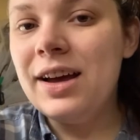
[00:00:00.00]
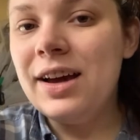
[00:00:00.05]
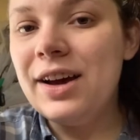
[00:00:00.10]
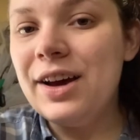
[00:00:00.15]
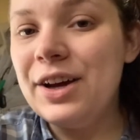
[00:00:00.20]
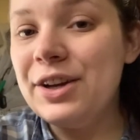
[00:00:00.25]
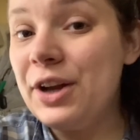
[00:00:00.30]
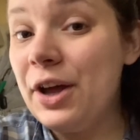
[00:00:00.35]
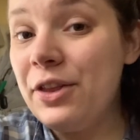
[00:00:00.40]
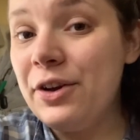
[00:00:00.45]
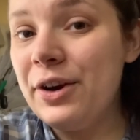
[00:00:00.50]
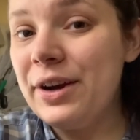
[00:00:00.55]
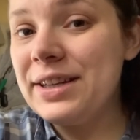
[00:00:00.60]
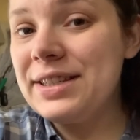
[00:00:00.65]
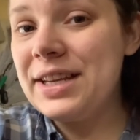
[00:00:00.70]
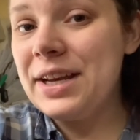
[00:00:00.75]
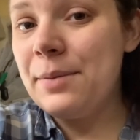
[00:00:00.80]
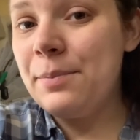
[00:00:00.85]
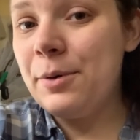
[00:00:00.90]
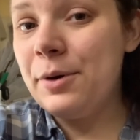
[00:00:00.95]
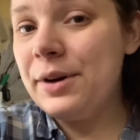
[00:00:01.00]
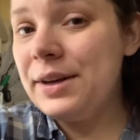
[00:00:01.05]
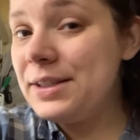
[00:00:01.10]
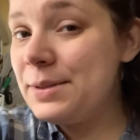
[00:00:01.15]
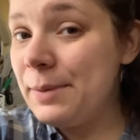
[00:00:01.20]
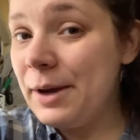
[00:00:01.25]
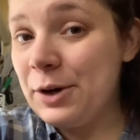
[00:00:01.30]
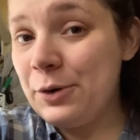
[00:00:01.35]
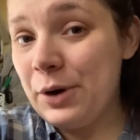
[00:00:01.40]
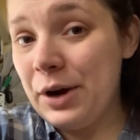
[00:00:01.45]
Another example is
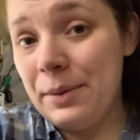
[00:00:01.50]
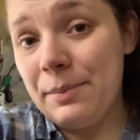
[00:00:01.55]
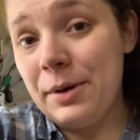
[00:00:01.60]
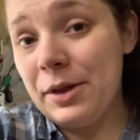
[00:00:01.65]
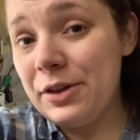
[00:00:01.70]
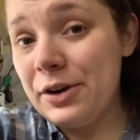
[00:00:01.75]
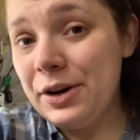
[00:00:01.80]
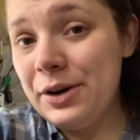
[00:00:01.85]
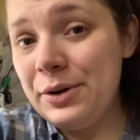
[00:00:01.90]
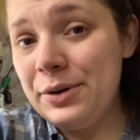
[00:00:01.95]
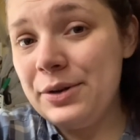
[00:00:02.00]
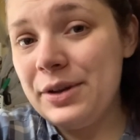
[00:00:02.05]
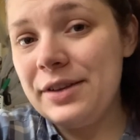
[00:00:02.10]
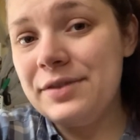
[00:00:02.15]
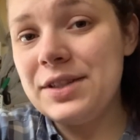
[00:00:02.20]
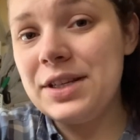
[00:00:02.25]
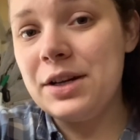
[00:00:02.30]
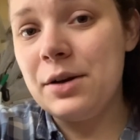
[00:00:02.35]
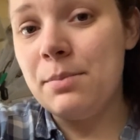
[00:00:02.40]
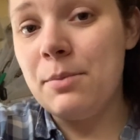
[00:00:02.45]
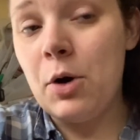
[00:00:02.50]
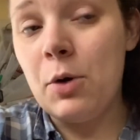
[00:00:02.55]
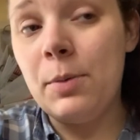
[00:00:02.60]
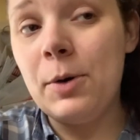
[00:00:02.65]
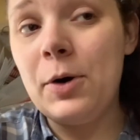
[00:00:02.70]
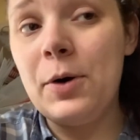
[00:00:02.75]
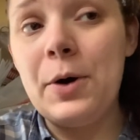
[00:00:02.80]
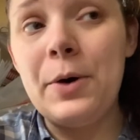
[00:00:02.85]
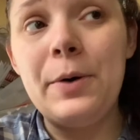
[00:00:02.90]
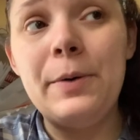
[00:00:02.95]
my grandmother who lives in a mobile
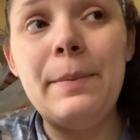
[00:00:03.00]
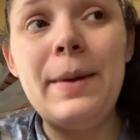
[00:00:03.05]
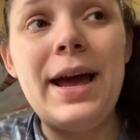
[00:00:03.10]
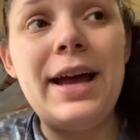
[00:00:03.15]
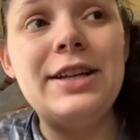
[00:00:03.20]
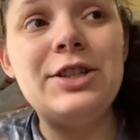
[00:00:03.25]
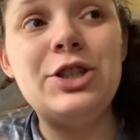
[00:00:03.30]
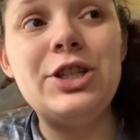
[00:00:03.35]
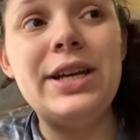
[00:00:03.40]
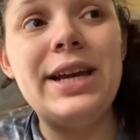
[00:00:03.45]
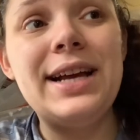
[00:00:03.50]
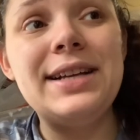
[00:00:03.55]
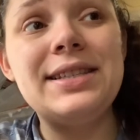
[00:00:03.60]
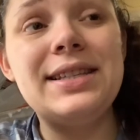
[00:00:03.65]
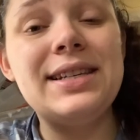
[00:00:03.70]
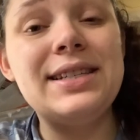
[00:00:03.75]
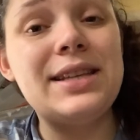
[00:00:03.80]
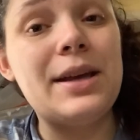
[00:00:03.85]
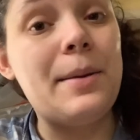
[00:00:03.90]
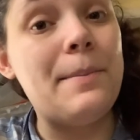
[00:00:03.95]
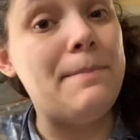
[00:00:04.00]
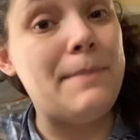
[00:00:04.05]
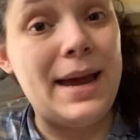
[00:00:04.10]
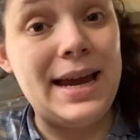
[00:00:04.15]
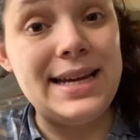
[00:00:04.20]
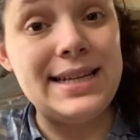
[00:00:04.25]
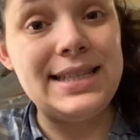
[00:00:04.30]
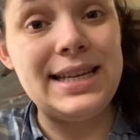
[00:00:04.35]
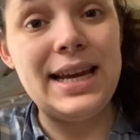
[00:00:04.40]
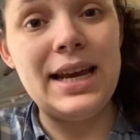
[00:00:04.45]
home and she has this
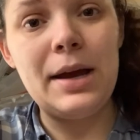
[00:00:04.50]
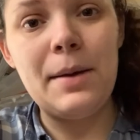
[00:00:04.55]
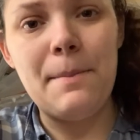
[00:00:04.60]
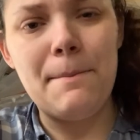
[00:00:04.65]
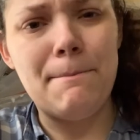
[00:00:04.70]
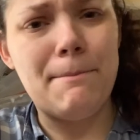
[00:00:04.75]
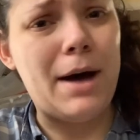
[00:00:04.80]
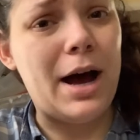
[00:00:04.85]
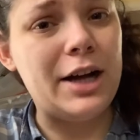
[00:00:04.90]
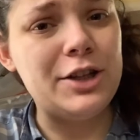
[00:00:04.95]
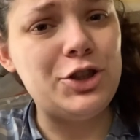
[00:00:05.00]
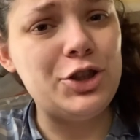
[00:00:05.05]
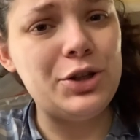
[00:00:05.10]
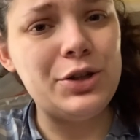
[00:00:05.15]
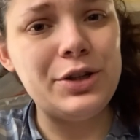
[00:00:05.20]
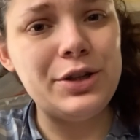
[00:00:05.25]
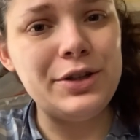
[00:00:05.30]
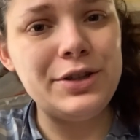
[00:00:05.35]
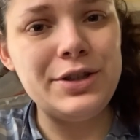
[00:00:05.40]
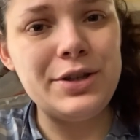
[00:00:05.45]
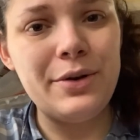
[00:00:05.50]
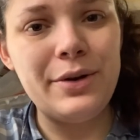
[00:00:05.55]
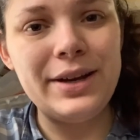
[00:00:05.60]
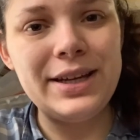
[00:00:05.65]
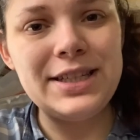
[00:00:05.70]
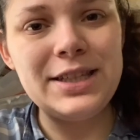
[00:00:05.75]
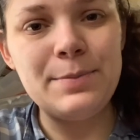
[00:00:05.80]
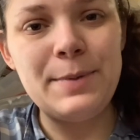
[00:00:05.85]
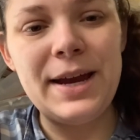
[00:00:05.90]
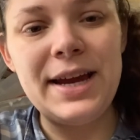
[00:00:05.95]
amazing modular
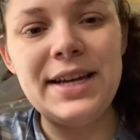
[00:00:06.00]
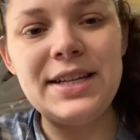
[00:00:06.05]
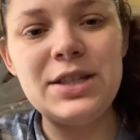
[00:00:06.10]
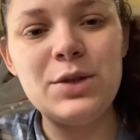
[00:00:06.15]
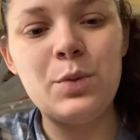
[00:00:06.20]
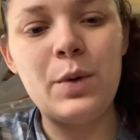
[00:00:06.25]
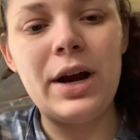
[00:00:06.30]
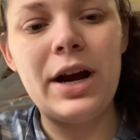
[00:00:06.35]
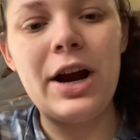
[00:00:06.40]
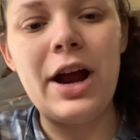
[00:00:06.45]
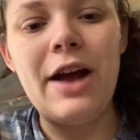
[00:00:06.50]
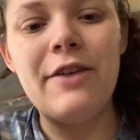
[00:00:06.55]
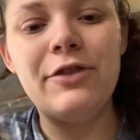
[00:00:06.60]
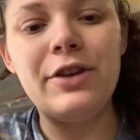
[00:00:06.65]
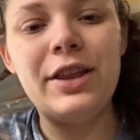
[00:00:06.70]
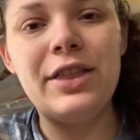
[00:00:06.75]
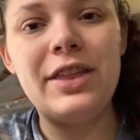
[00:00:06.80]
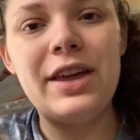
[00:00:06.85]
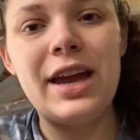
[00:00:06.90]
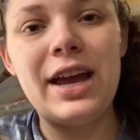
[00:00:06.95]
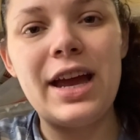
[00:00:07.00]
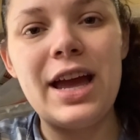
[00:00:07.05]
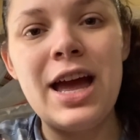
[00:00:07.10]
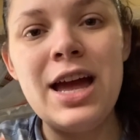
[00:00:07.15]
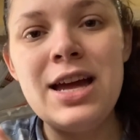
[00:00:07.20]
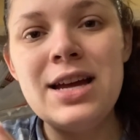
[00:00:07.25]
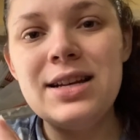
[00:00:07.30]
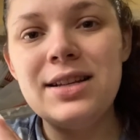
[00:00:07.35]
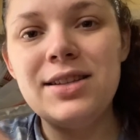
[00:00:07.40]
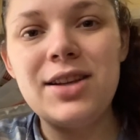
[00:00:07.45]
sewing space where everything
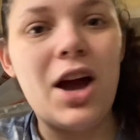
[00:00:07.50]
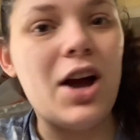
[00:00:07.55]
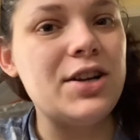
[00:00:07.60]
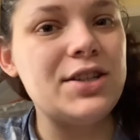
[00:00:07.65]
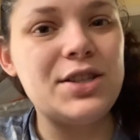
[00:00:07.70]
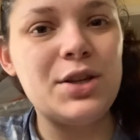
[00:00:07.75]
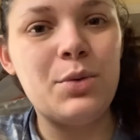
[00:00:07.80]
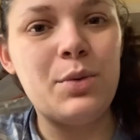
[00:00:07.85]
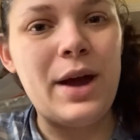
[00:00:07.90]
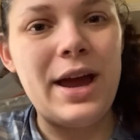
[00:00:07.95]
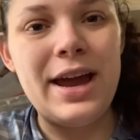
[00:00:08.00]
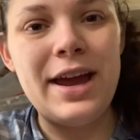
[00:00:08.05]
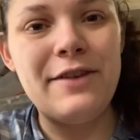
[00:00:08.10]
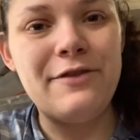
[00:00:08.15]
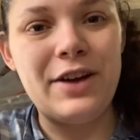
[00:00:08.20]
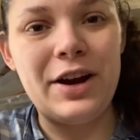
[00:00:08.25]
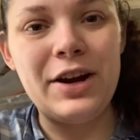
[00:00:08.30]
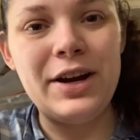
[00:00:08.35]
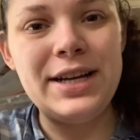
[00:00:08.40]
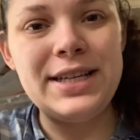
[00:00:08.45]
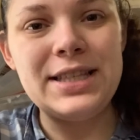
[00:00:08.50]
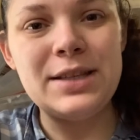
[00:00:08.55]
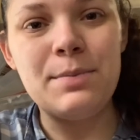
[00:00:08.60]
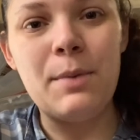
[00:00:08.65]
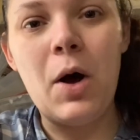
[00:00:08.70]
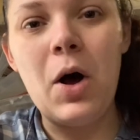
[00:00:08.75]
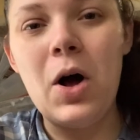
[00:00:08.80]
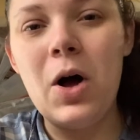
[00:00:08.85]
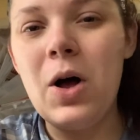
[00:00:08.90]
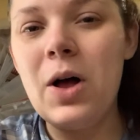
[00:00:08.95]
tucks away very
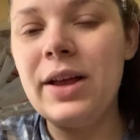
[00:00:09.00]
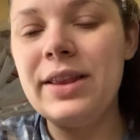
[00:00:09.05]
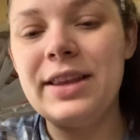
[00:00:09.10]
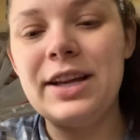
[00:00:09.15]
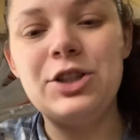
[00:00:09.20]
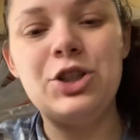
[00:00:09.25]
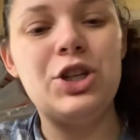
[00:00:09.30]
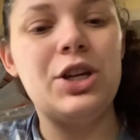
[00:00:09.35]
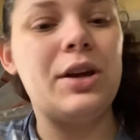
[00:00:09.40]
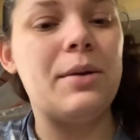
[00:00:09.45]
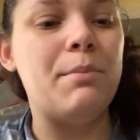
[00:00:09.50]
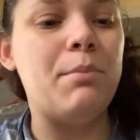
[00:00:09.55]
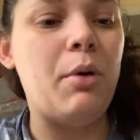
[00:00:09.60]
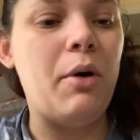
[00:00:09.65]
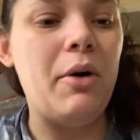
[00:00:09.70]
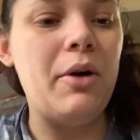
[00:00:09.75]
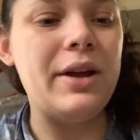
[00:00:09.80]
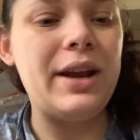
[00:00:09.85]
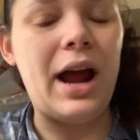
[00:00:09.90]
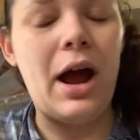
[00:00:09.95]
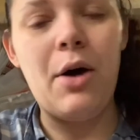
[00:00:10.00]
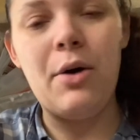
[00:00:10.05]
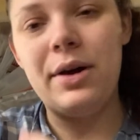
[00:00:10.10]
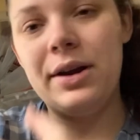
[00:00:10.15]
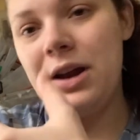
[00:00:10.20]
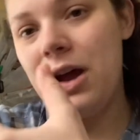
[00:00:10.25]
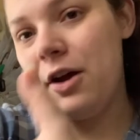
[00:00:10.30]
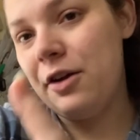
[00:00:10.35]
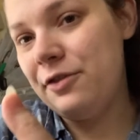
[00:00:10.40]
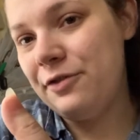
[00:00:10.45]
small and then she can pull it out
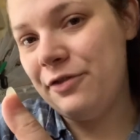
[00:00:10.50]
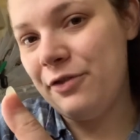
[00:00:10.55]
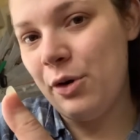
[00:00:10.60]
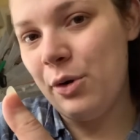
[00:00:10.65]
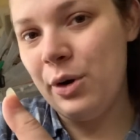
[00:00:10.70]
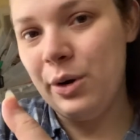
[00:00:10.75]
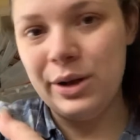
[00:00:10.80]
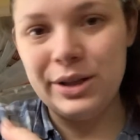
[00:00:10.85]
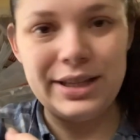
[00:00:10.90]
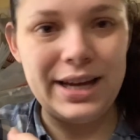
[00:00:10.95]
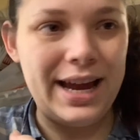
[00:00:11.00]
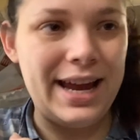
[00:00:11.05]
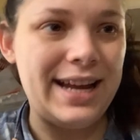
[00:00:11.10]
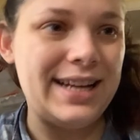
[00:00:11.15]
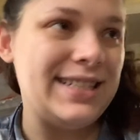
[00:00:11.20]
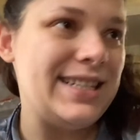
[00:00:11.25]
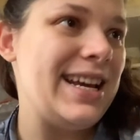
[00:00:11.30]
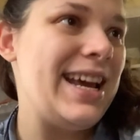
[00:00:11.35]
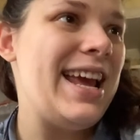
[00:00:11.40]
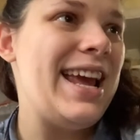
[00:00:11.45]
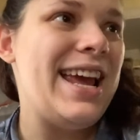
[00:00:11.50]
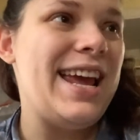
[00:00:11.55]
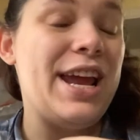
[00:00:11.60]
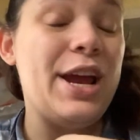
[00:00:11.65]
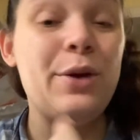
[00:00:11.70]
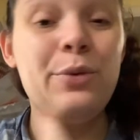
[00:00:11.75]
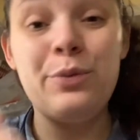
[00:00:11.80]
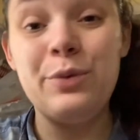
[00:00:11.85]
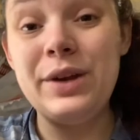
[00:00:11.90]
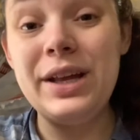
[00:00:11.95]
and unfold and
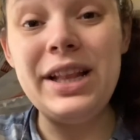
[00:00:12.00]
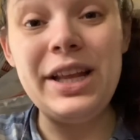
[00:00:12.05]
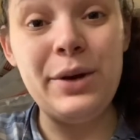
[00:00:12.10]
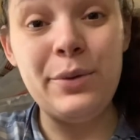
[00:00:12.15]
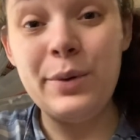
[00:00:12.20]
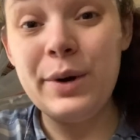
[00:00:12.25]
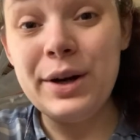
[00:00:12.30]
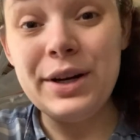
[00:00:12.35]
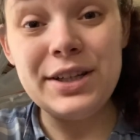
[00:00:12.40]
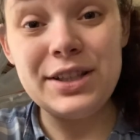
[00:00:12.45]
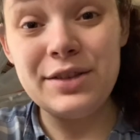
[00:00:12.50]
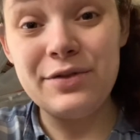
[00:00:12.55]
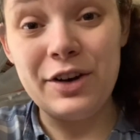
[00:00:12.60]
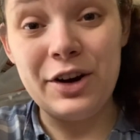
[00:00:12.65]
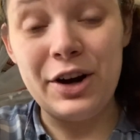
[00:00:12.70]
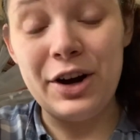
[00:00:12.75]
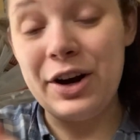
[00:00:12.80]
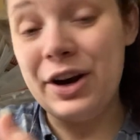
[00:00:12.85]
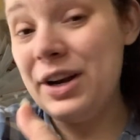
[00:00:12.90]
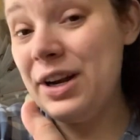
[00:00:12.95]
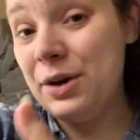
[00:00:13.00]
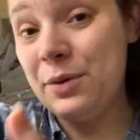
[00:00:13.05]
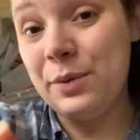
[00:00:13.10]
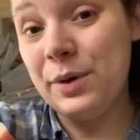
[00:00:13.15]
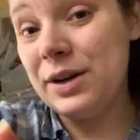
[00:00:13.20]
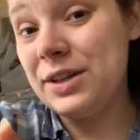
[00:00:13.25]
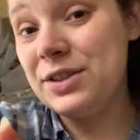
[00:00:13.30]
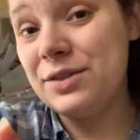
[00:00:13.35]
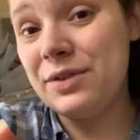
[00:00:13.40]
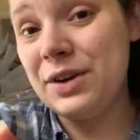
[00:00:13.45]
it really works for her and it
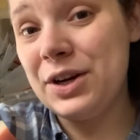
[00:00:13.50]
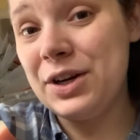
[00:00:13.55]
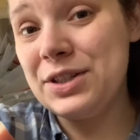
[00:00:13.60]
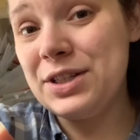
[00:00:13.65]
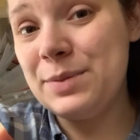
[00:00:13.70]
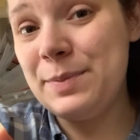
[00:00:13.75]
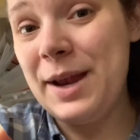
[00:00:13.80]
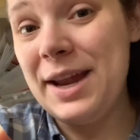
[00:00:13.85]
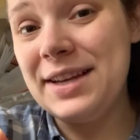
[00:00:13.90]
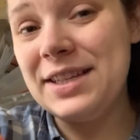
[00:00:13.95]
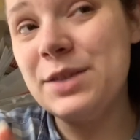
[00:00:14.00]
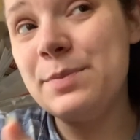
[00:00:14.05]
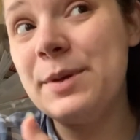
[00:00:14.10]
works for her space.